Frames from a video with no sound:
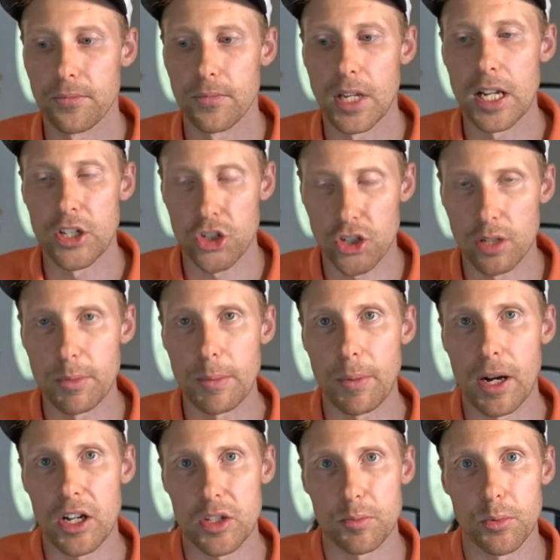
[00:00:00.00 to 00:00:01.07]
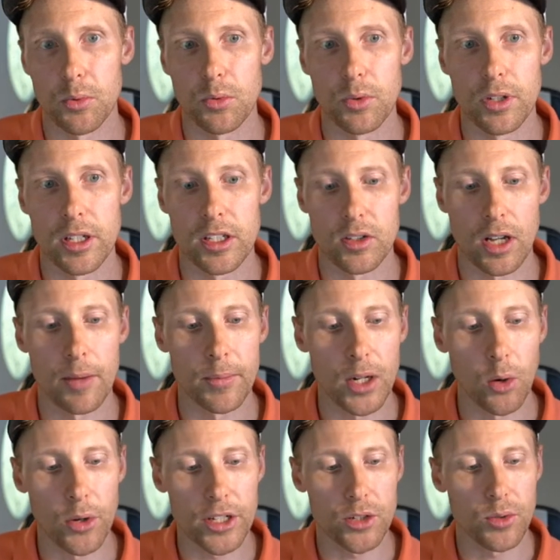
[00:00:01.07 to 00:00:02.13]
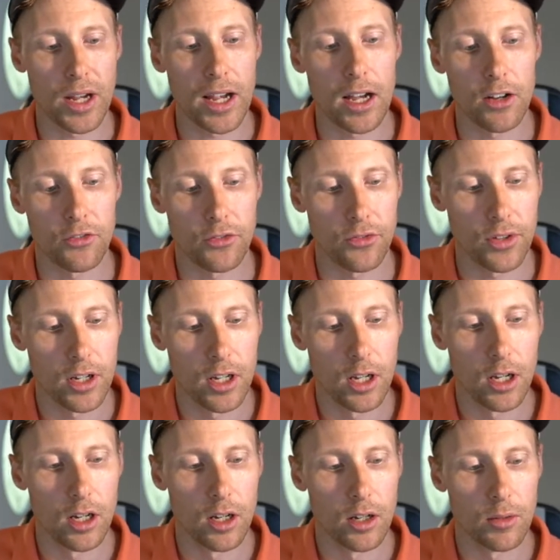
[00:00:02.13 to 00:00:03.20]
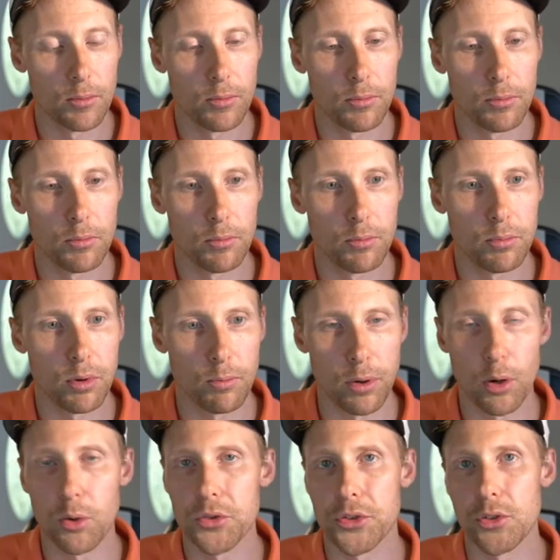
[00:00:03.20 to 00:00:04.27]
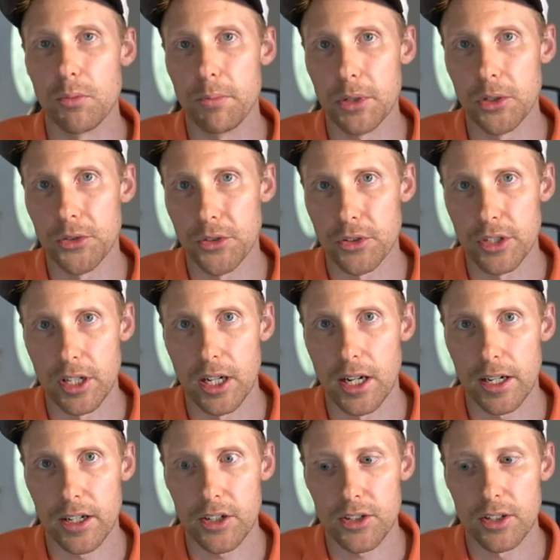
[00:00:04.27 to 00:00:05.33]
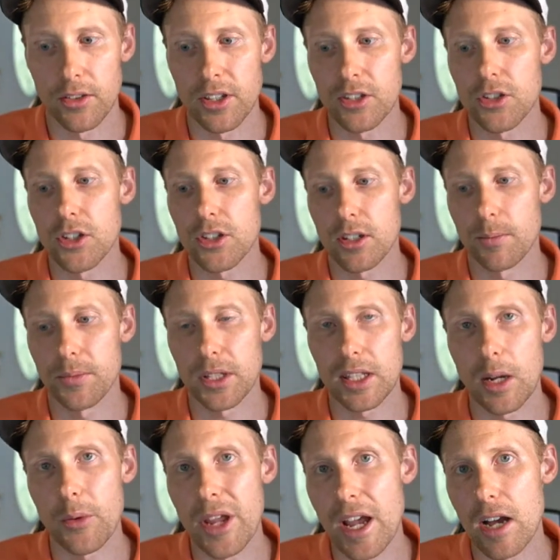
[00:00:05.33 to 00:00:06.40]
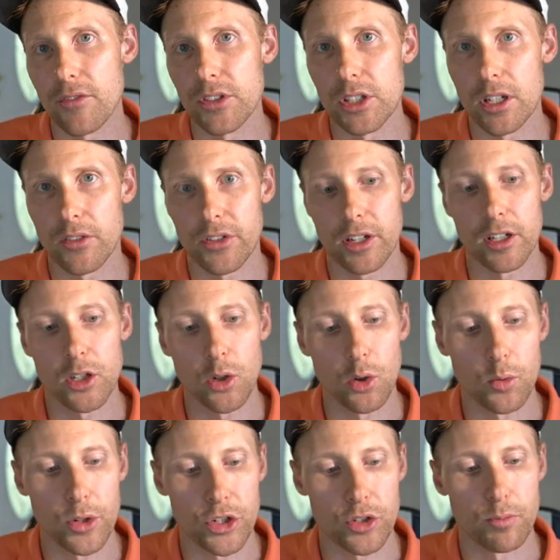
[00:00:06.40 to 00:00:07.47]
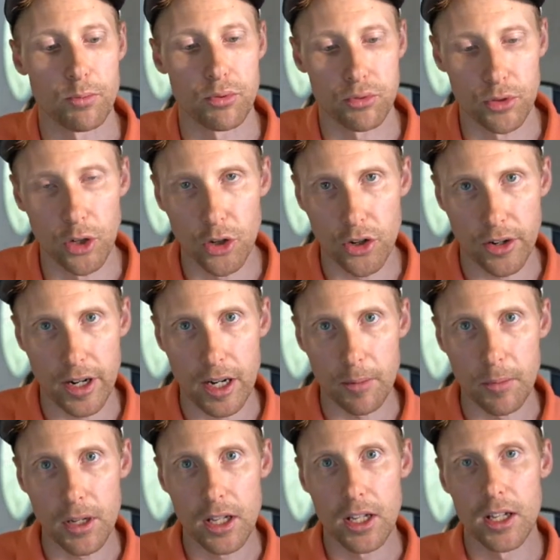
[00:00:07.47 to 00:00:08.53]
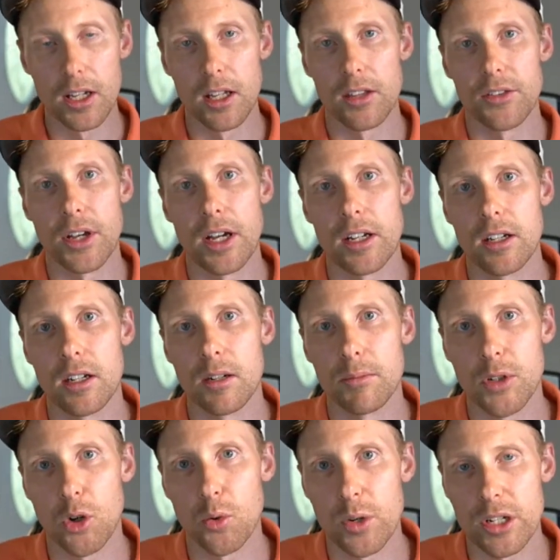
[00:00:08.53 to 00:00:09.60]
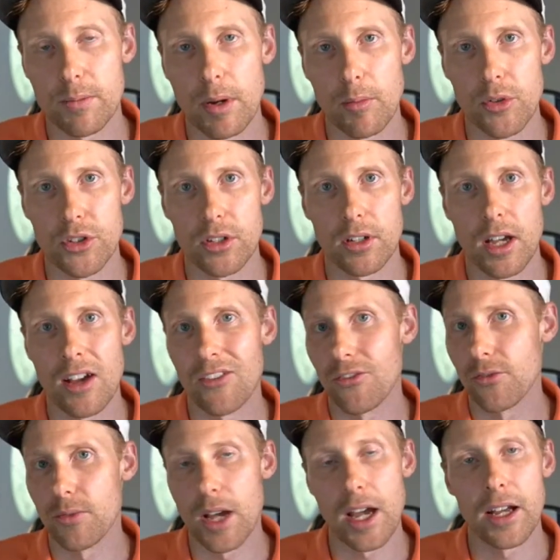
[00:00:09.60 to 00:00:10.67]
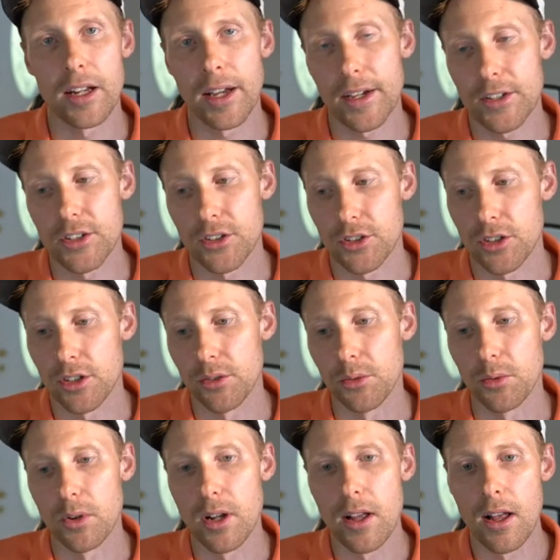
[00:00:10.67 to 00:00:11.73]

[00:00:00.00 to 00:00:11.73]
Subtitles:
it should be possible, is I'm going to have proposal builder docs. This is something that we have in the GovCon Gold Rush program that Gold Rush members have had access to,